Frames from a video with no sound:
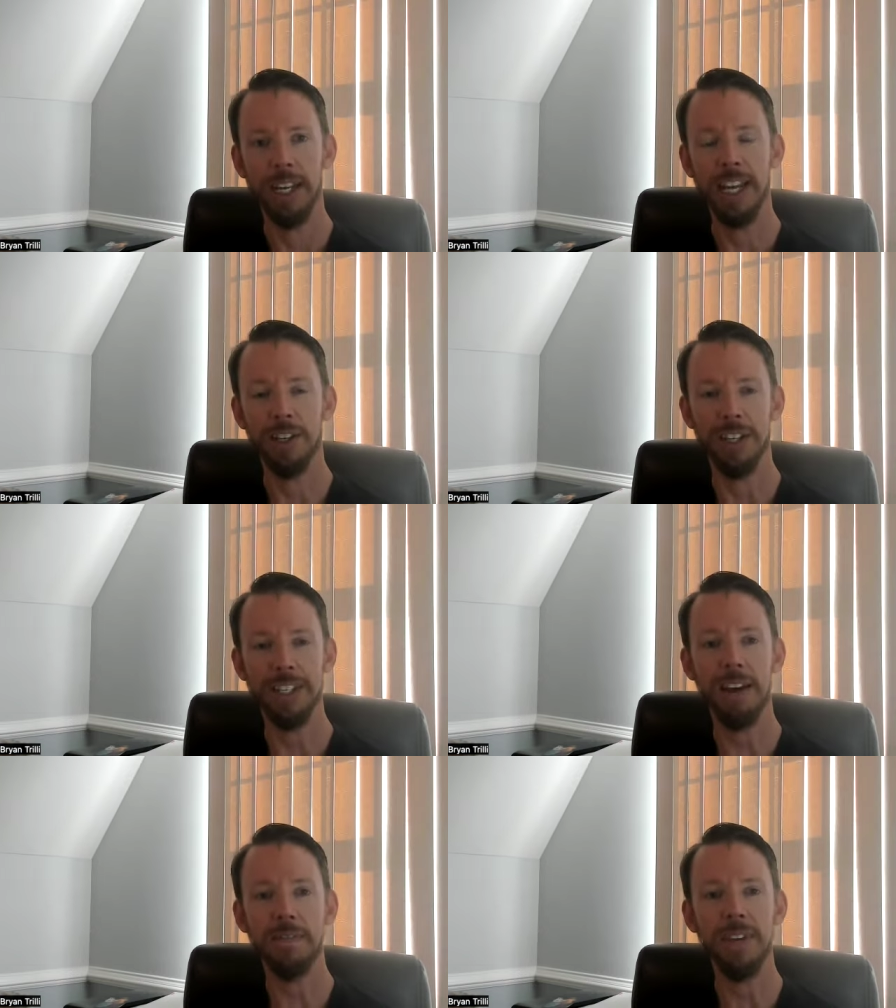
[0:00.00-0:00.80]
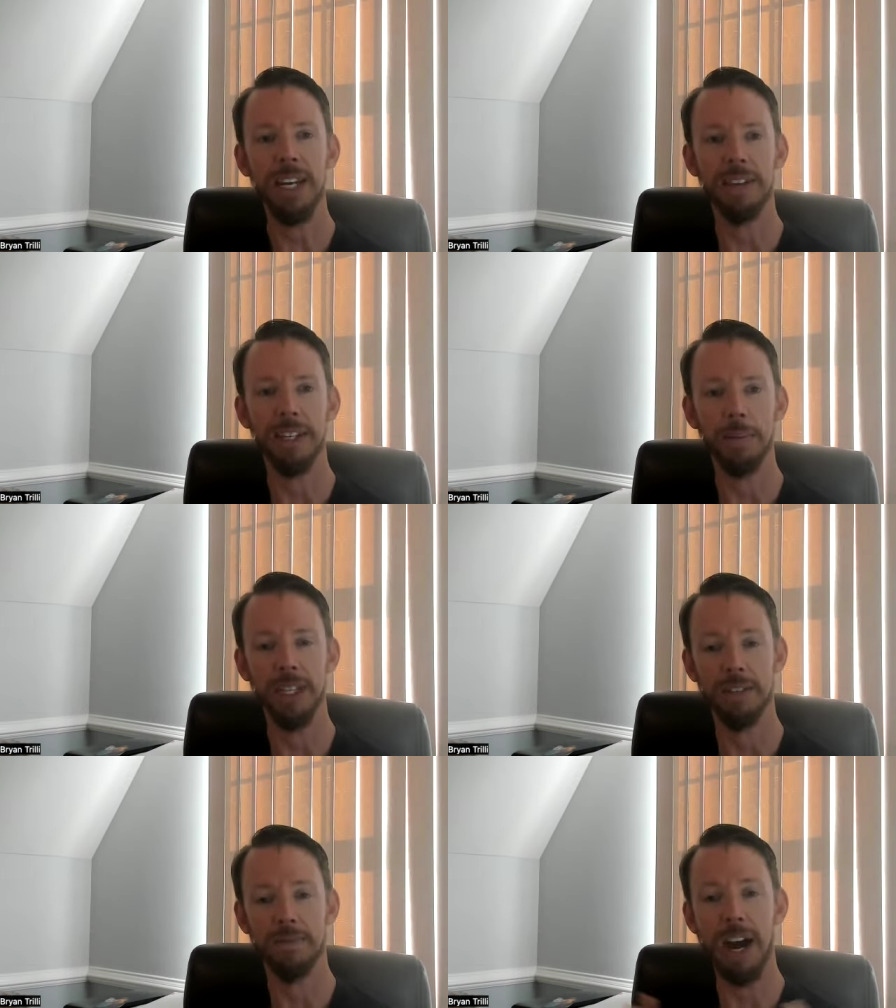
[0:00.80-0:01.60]
And so let's say I feed it something
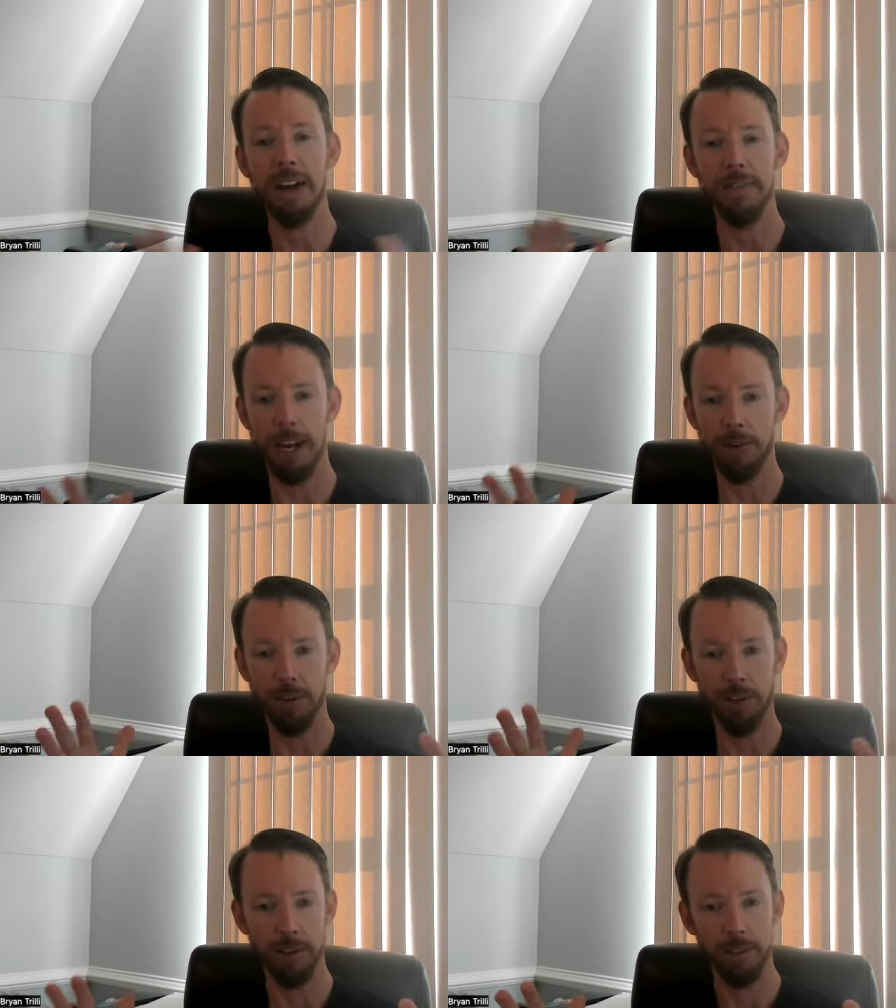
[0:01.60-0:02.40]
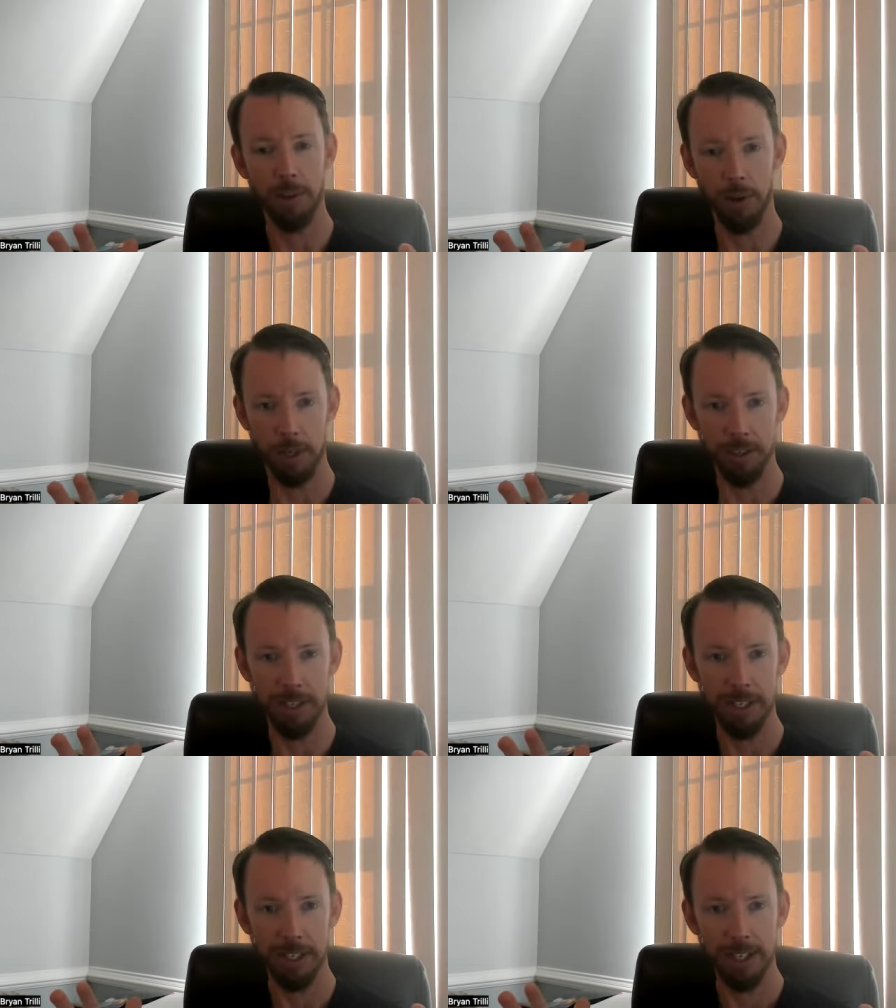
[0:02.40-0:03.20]
that's five thousand tokens.